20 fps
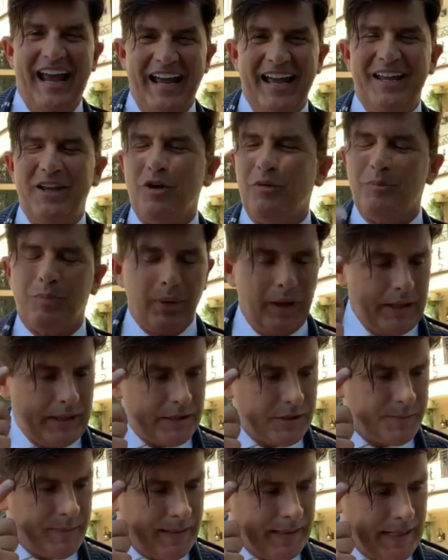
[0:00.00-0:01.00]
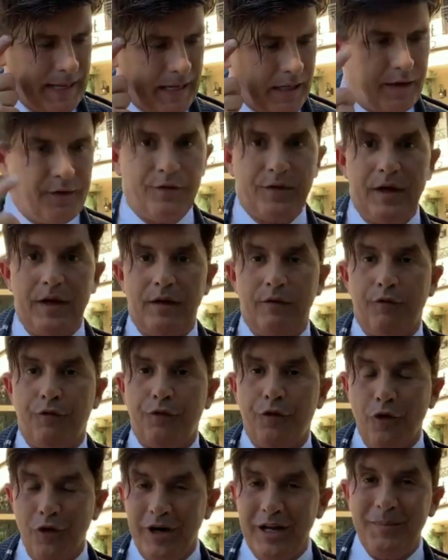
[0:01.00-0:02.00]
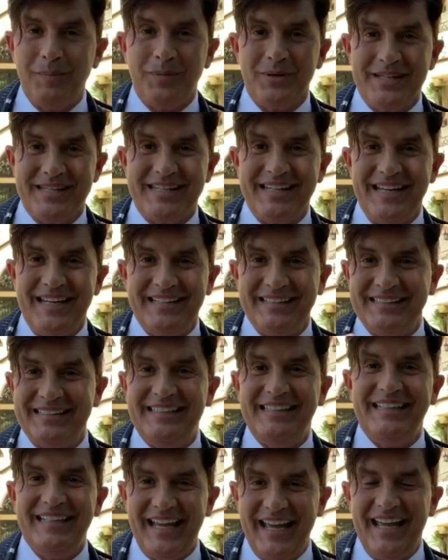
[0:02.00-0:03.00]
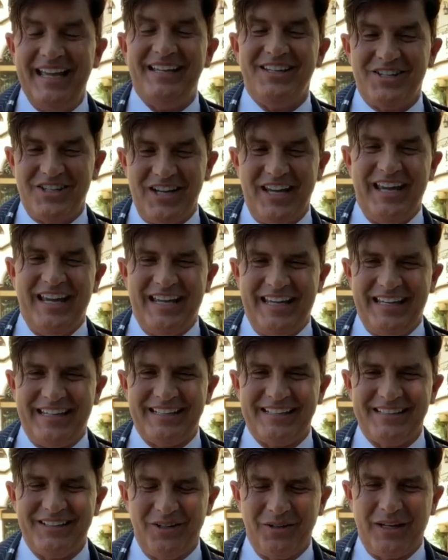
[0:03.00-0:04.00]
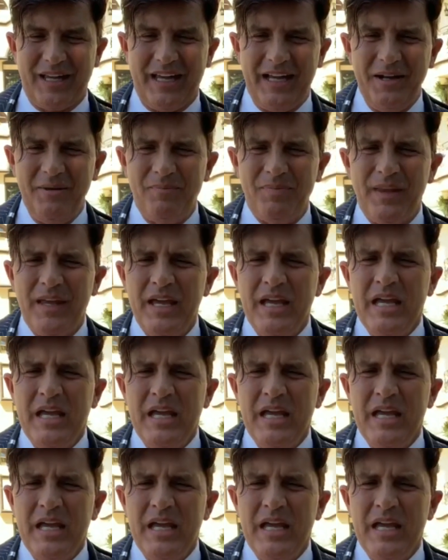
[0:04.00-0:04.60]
Your brain is made out of 40% DHA, okay?